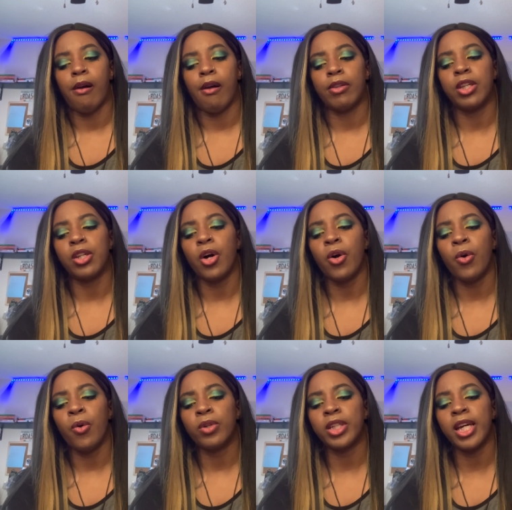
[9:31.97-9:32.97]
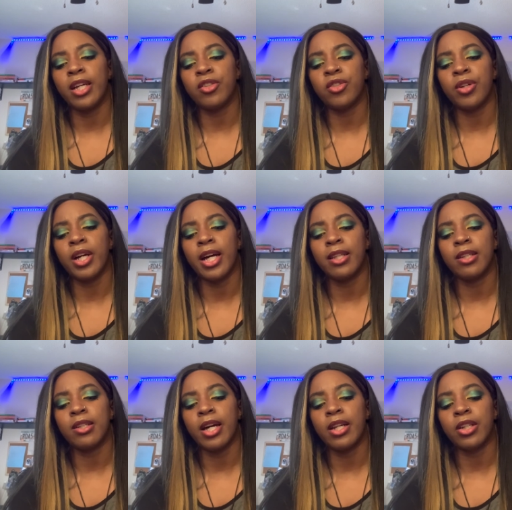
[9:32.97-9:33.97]
You know, Cancer had the
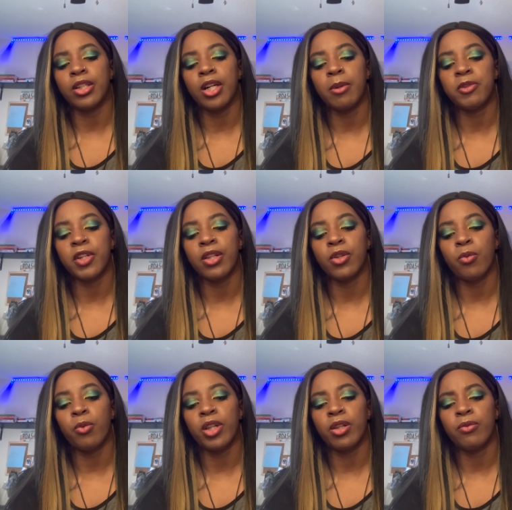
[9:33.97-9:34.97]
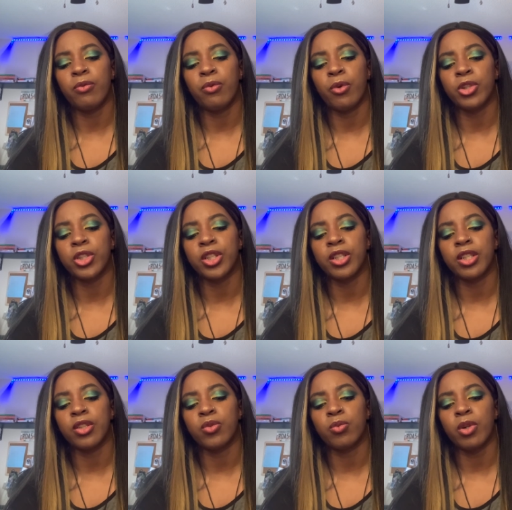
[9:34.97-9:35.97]
Knight of Cups and the Wheel of Fortune
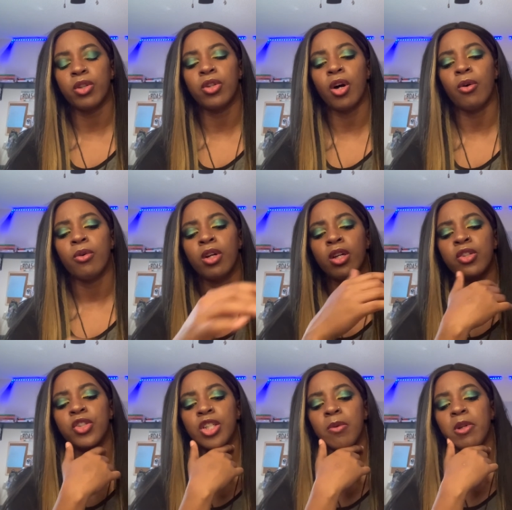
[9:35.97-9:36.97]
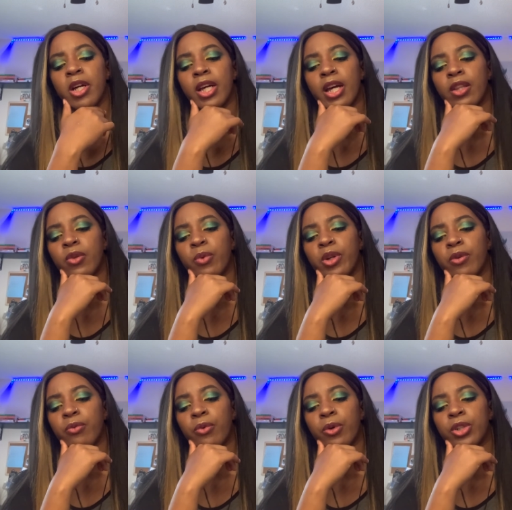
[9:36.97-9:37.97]
as well. No, Gemini had the Wheel
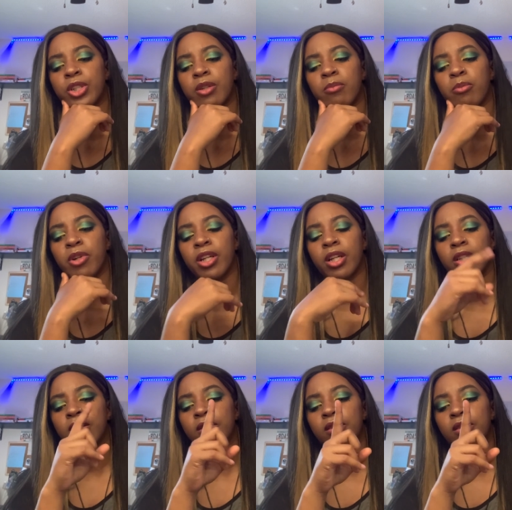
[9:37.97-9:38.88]
of Fortune, but